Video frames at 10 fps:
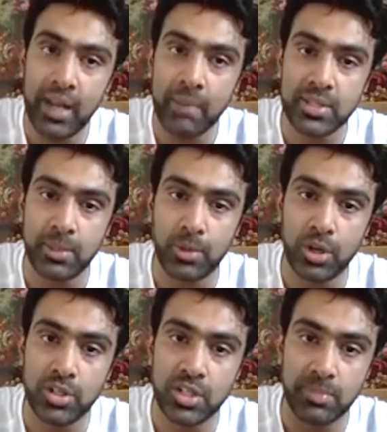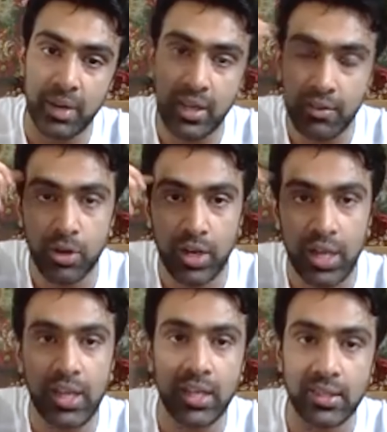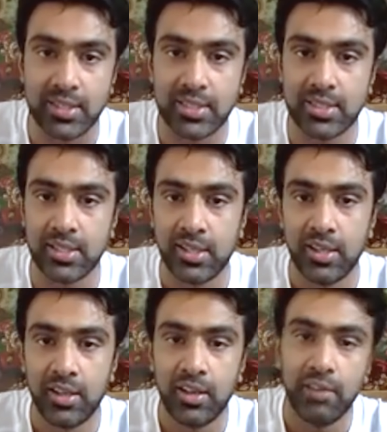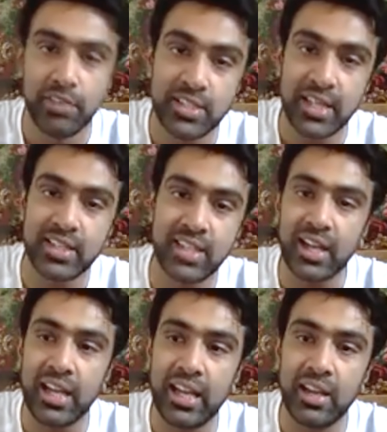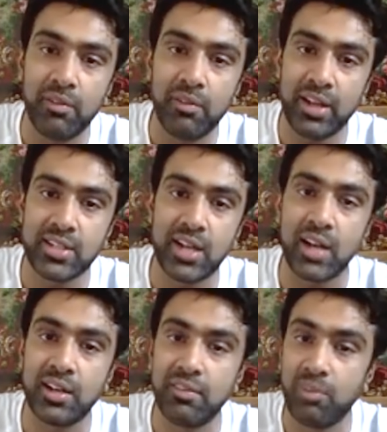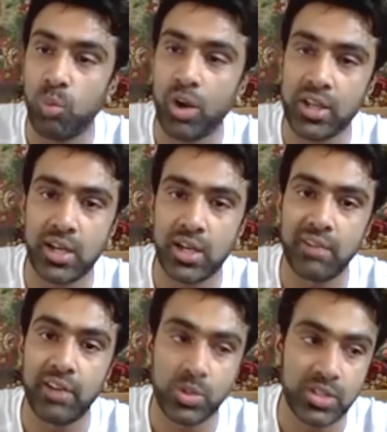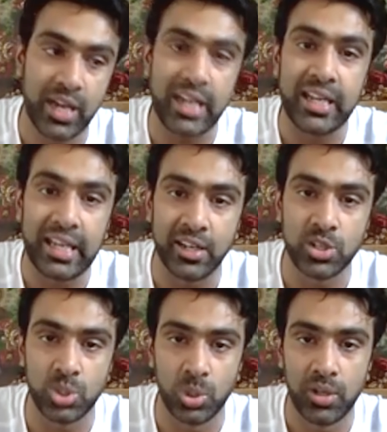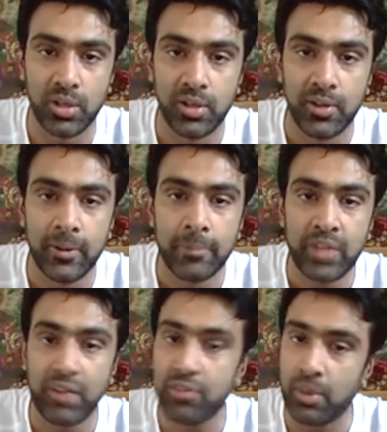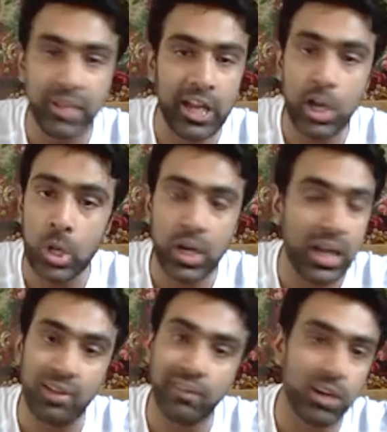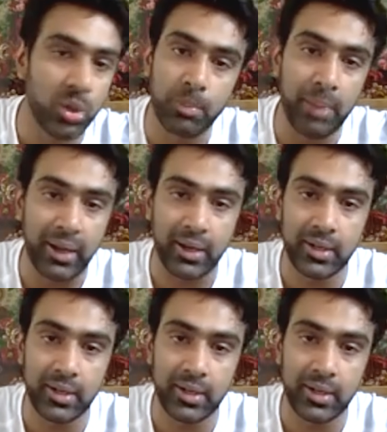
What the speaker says: my subconscious mind for training this, which is exactly when I started, what I started when I was 19 years old. And from then on, I've never looked back.